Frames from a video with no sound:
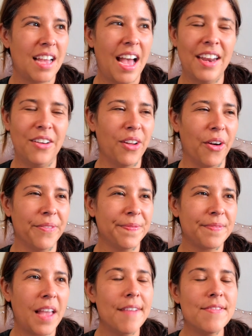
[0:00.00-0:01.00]
I don't know.
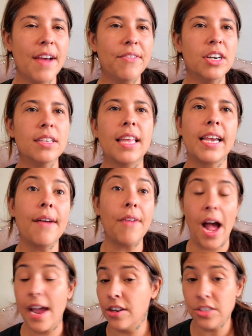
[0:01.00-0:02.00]
I've never, like,
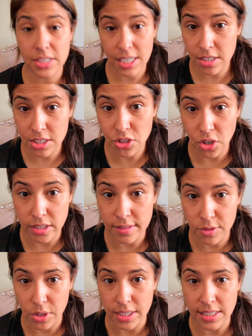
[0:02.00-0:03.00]
I understand constructive
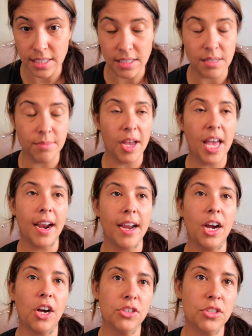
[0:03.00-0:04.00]
criticism, and I
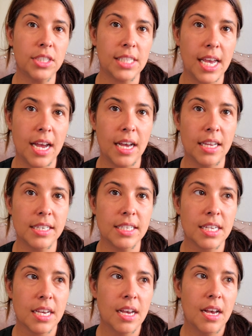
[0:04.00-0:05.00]
understand,
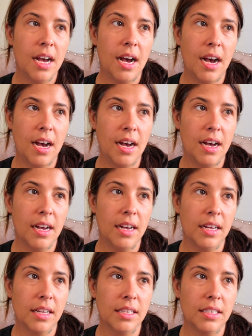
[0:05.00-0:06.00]

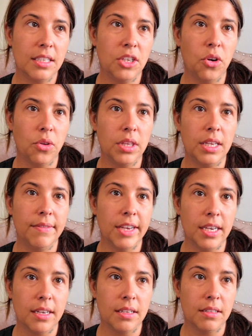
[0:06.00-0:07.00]
you know,
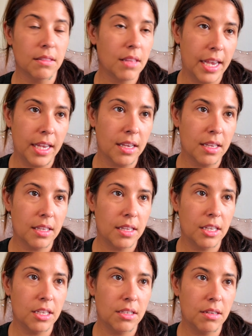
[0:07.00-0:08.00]
leaving, like,
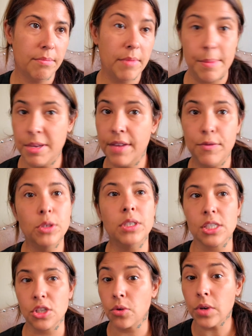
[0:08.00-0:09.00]
maybe if you
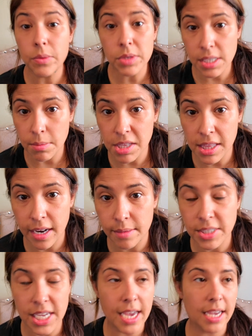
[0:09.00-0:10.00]
disagree with something that I'm
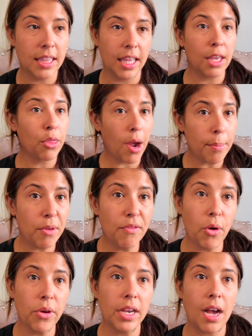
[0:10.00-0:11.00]
saying and like
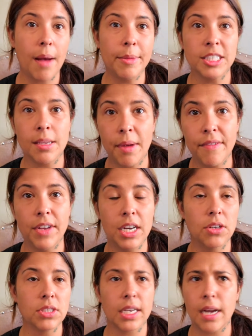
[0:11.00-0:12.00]
thought-provoking comments on my
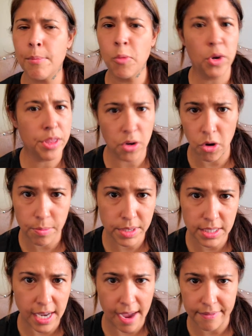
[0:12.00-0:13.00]
videos, like I'm more than open
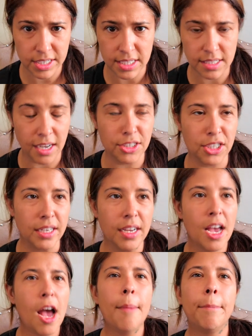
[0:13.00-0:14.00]
to have a discussion.
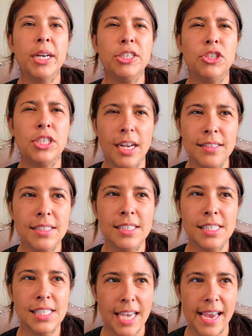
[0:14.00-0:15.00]
But just to
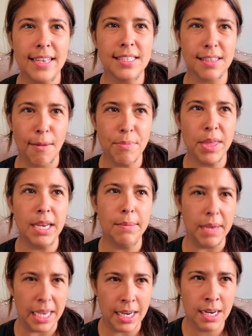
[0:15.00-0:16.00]
say something
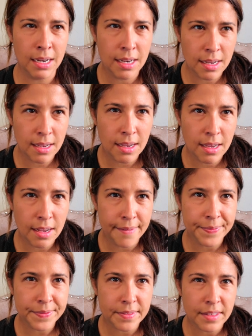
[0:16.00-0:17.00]
mean,
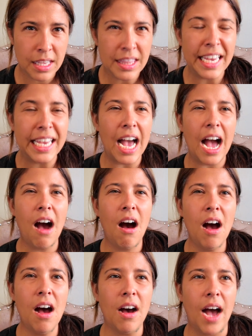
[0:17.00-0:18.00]
like,
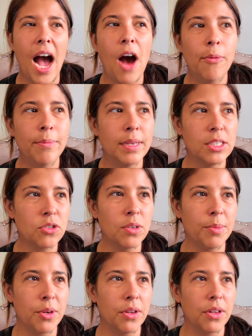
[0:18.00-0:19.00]
how
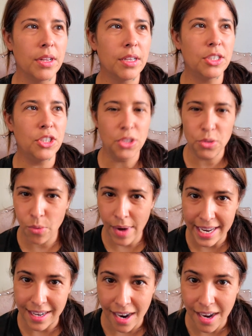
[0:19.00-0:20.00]
miserable do you
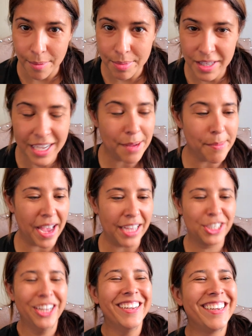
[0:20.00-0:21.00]
wake up? Like,
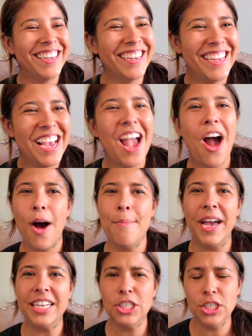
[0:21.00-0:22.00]
imagine
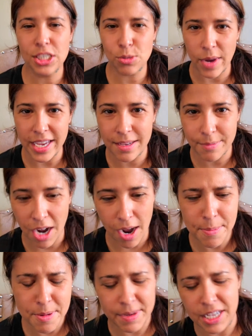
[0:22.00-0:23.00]
just waking
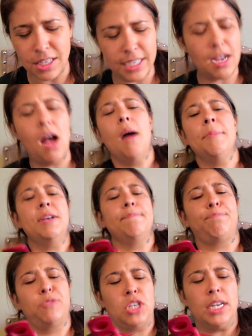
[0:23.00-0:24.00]
up and being like, I'm gonna
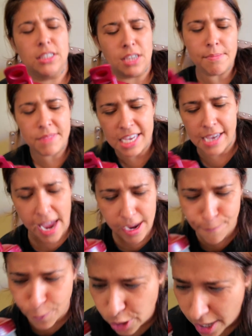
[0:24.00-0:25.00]
say something
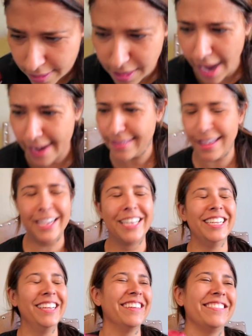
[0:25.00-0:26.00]
hateful online.
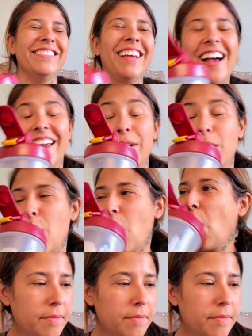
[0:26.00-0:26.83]
Like, I don't know.